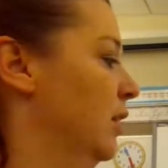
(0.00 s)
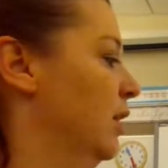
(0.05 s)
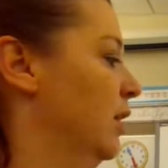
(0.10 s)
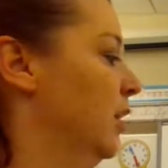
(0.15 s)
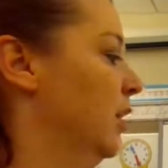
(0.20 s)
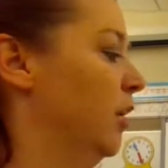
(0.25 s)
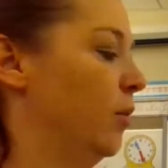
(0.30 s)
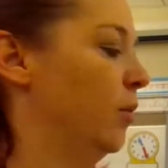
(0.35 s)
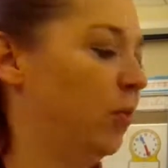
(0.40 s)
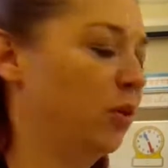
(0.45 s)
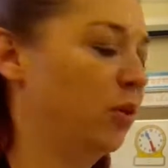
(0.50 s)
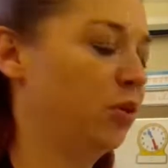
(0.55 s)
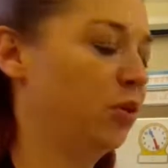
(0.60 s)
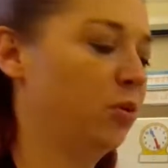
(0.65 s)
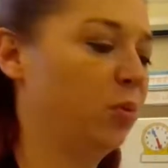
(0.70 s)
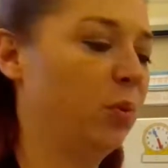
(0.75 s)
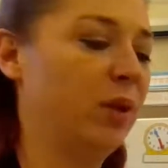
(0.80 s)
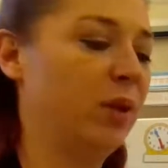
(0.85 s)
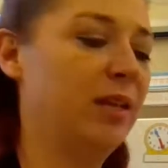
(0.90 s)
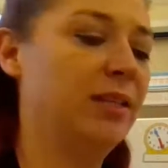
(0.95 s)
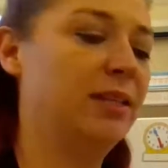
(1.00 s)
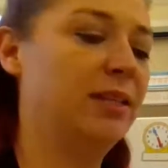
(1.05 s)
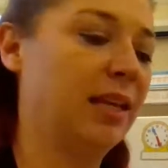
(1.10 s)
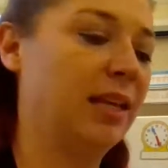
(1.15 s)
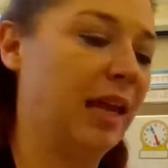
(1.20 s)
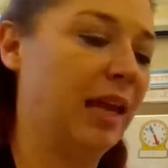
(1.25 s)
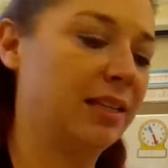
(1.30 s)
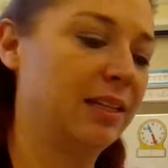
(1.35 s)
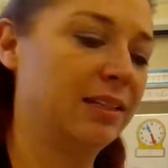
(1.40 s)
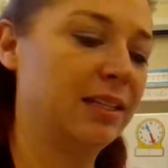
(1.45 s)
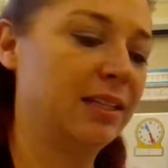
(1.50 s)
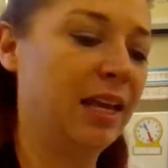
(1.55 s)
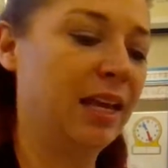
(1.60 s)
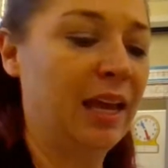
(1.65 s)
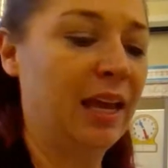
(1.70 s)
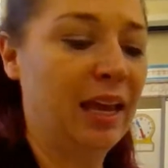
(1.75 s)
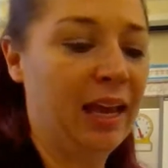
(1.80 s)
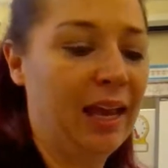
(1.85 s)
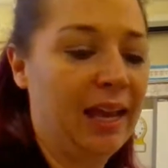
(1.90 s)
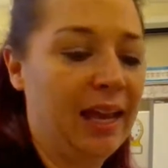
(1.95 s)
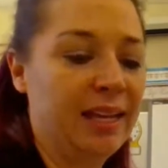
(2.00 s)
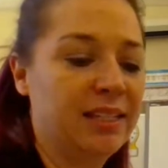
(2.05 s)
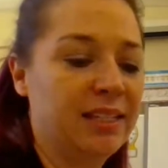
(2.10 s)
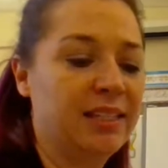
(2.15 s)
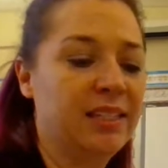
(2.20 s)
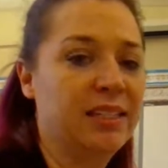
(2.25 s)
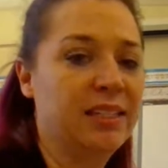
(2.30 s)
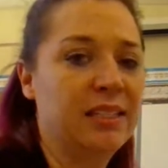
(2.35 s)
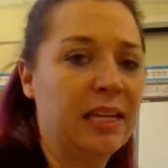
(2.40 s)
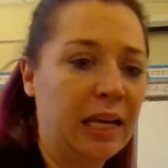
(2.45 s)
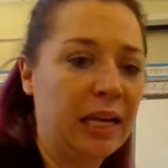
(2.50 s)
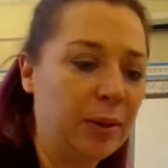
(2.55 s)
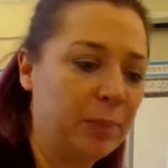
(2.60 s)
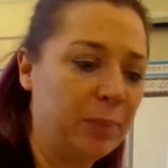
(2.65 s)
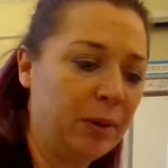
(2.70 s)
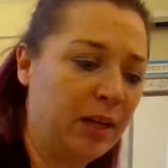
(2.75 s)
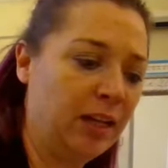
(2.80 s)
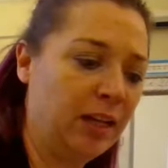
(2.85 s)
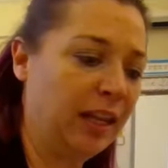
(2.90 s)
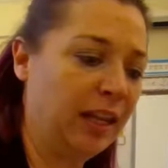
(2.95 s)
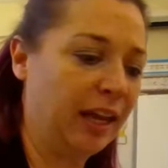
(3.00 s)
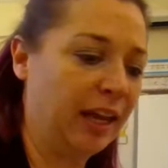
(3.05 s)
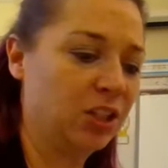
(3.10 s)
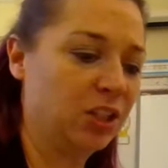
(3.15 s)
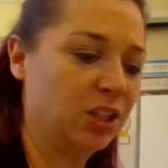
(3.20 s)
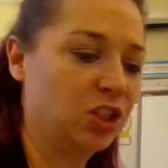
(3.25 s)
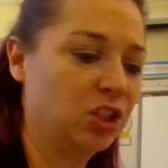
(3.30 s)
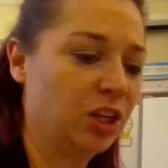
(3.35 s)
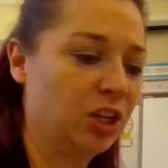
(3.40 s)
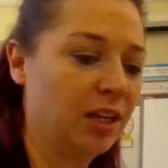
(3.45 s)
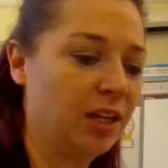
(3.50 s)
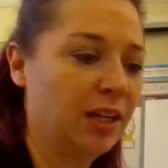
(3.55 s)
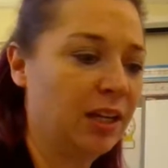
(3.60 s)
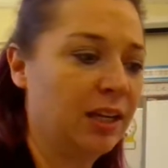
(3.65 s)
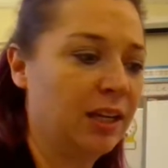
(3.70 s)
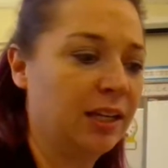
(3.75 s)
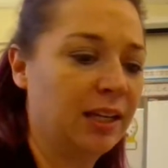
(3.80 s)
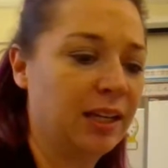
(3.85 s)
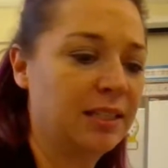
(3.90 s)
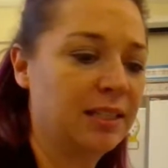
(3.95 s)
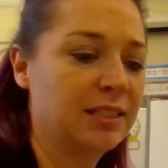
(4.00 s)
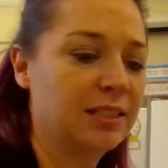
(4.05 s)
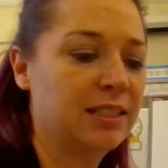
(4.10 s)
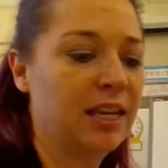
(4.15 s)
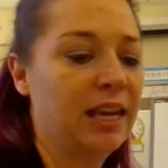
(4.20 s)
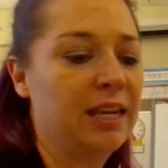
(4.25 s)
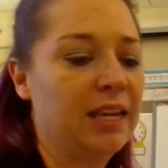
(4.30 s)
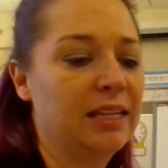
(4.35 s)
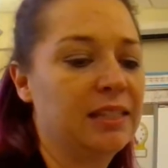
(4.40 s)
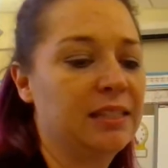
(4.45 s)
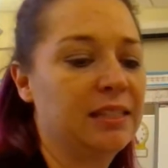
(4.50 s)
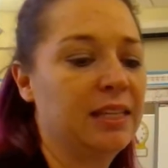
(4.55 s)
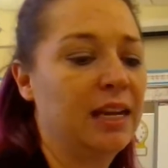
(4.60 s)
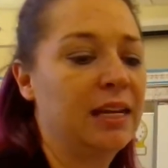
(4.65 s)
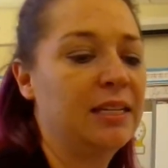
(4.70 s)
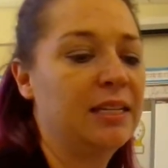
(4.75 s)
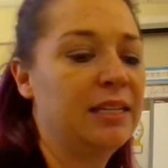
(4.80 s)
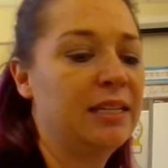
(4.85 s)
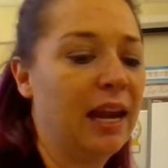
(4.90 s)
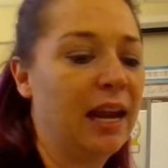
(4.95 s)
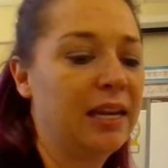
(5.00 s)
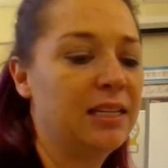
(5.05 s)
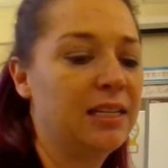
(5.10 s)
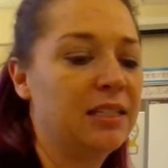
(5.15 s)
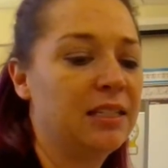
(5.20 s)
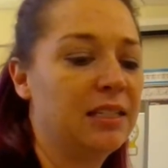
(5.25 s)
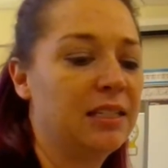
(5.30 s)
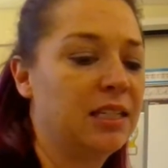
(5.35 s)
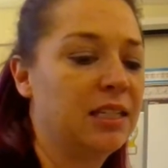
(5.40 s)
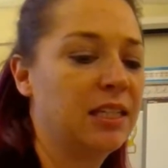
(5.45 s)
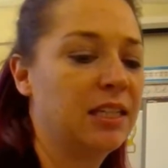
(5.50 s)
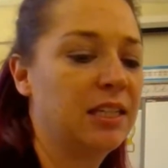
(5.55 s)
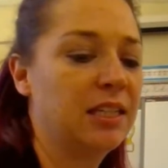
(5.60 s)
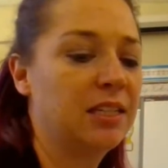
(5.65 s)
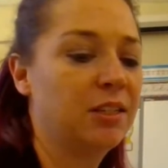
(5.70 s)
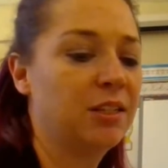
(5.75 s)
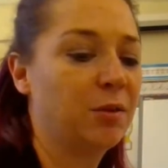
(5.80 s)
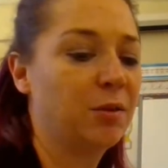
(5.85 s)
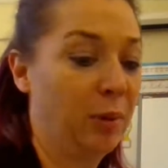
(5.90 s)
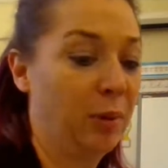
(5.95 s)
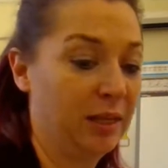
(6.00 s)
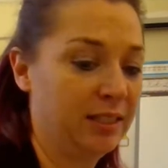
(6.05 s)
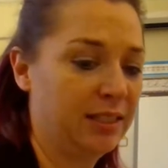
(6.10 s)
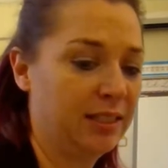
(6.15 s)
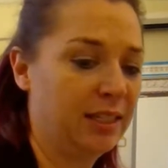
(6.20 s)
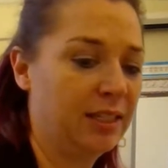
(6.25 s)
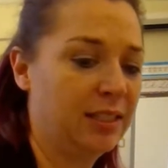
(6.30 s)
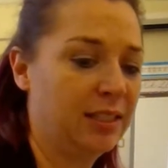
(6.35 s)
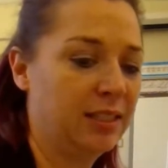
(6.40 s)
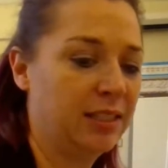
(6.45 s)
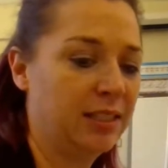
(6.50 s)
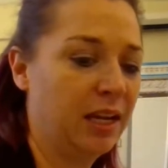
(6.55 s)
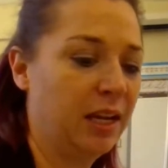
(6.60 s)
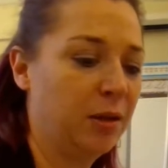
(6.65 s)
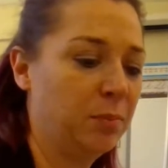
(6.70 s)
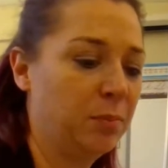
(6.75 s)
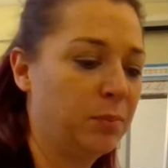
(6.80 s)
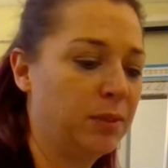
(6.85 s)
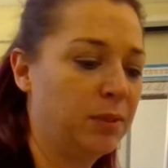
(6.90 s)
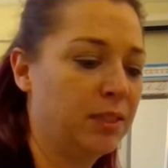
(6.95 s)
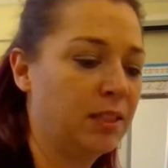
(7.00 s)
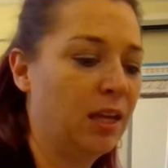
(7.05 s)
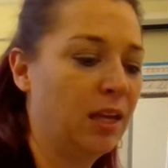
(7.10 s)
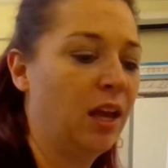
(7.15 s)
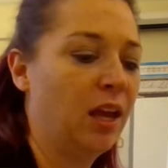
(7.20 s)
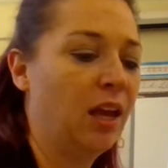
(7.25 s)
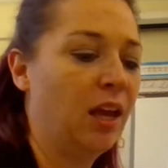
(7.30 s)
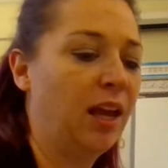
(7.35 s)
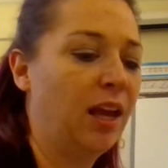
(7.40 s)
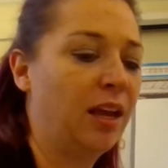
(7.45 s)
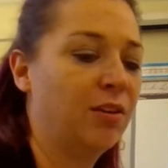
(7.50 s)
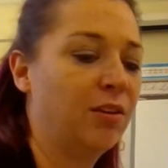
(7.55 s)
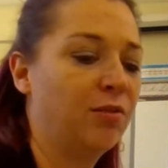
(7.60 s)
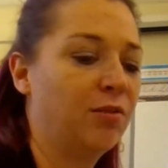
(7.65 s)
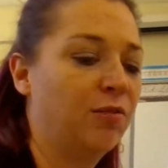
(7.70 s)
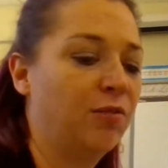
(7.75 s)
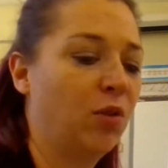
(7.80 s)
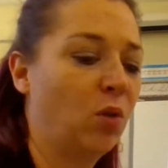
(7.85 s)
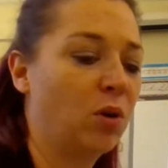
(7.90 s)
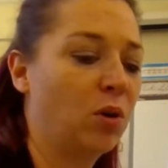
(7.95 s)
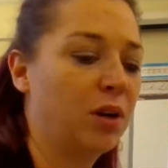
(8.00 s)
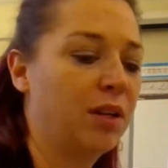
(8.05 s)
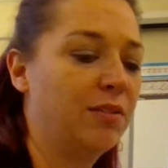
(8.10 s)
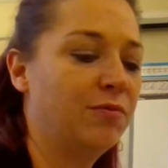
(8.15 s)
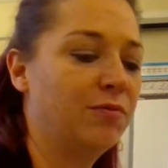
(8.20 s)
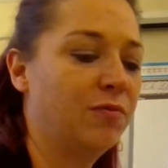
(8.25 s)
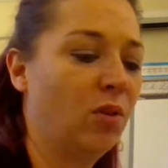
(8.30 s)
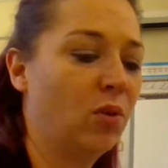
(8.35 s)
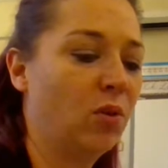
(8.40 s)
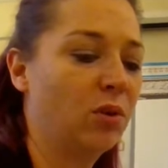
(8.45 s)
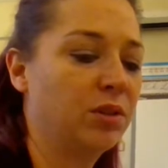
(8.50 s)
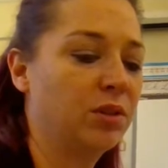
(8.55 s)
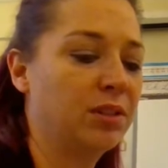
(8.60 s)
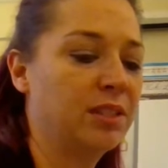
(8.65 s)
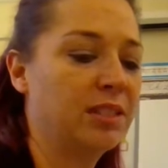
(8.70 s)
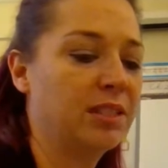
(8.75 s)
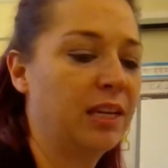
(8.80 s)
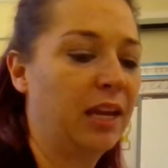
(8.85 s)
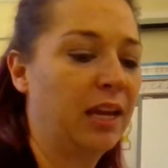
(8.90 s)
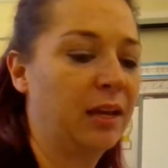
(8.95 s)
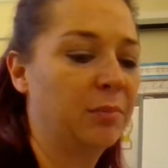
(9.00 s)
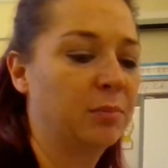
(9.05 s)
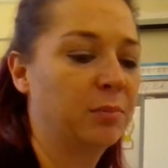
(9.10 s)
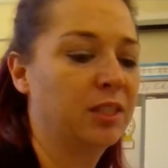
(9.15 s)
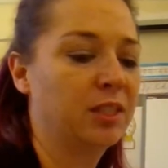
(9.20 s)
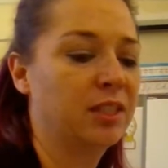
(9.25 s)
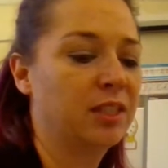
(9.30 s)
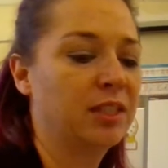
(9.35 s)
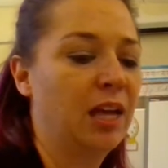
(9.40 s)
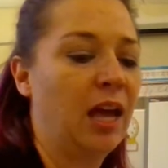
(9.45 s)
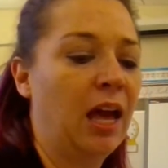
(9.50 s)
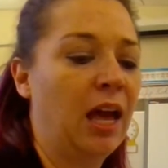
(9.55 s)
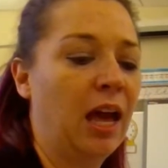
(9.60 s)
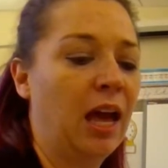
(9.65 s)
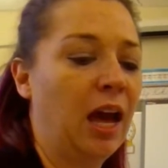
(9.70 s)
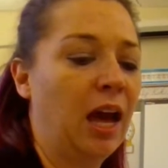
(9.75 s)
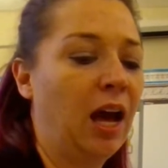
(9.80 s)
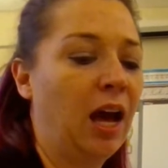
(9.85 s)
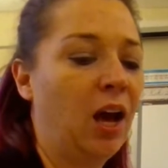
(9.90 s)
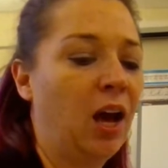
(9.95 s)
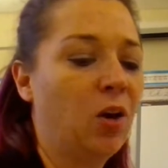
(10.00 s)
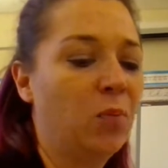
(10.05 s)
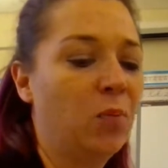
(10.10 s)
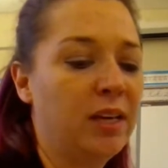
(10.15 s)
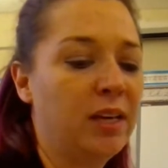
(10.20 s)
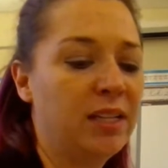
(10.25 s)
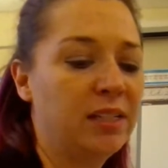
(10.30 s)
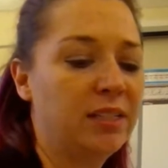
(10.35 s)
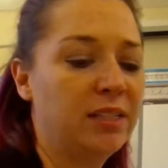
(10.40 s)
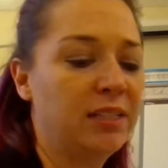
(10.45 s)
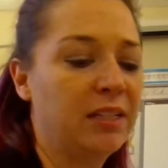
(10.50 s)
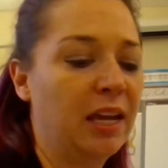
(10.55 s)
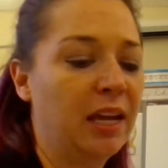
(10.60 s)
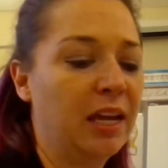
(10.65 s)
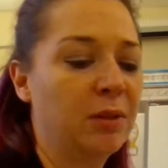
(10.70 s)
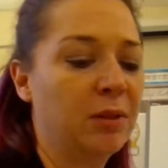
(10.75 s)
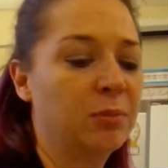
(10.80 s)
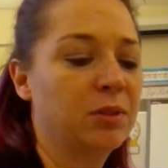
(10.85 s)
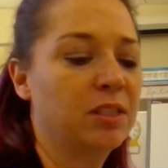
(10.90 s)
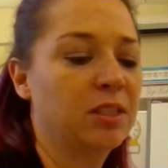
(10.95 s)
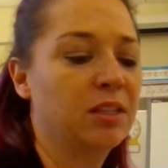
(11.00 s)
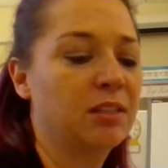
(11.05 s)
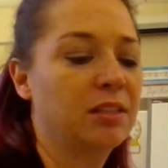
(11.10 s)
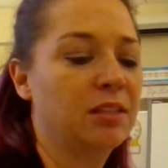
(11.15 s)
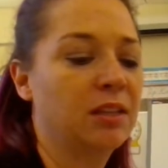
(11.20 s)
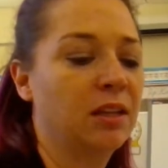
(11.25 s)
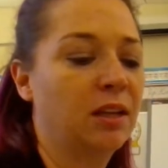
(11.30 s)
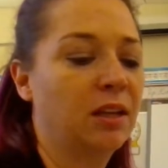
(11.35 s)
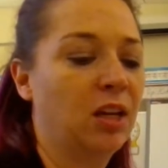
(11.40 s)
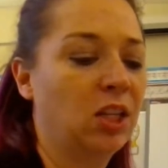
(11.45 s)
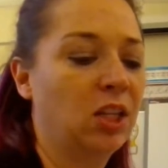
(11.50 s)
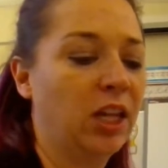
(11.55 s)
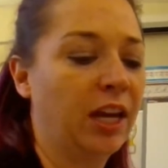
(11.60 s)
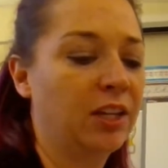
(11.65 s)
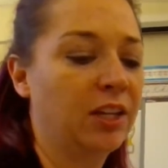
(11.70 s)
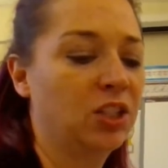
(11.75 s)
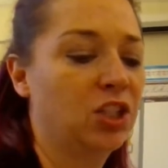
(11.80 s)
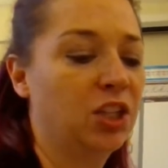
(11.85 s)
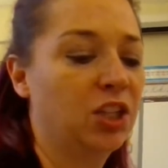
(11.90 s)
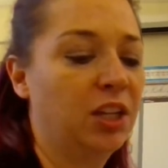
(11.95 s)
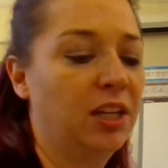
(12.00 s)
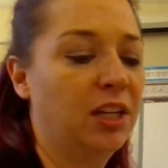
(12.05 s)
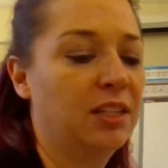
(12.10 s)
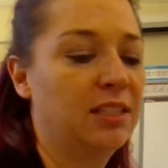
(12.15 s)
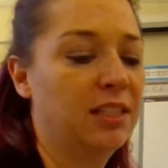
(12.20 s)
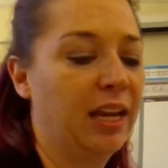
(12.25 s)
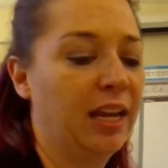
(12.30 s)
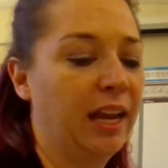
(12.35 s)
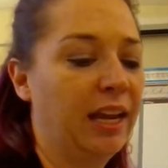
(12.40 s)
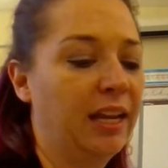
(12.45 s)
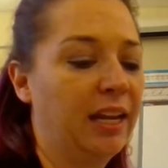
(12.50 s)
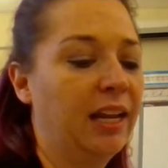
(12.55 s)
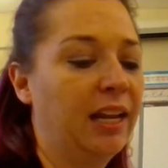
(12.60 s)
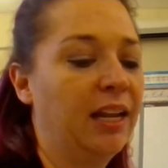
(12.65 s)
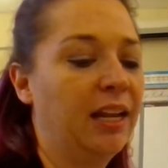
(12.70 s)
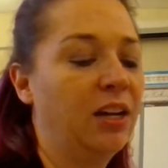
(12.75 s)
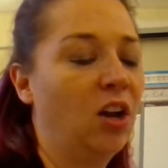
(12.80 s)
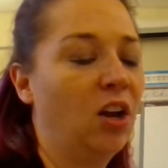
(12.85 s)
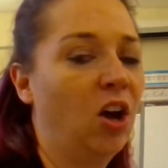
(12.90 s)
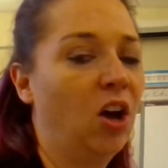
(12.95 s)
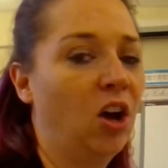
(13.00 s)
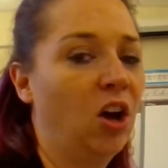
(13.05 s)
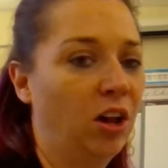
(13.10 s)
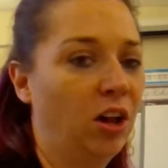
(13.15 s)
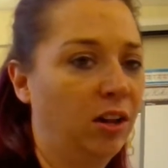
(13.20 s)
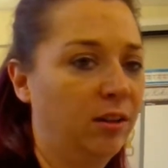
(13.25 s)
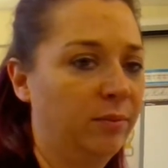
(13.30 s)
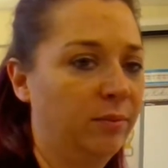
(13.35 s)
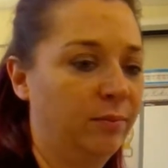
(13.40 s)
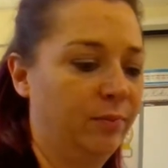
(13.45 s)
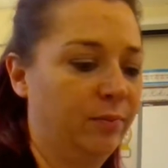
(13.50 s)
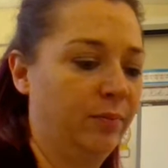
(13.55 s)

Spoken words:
Number 3 says, a stamp collection contains 19 domestic stamps and 40 foreign stamps. How many stamps does the collection contain in all?